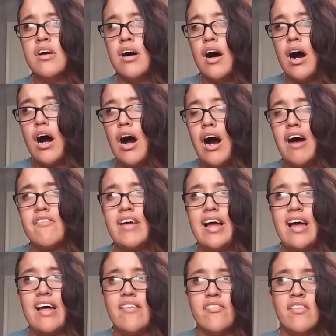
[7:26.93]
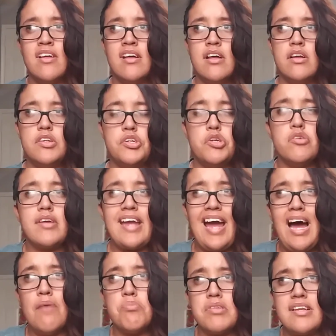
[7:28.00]
And you
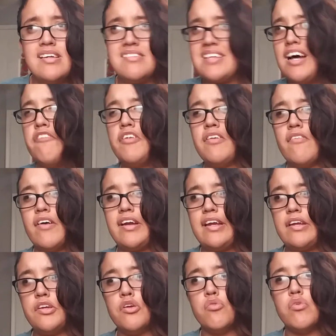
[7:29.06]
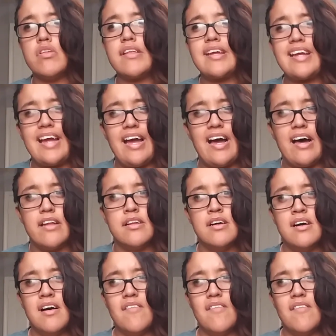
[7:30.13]
can't please everybody. You really can't.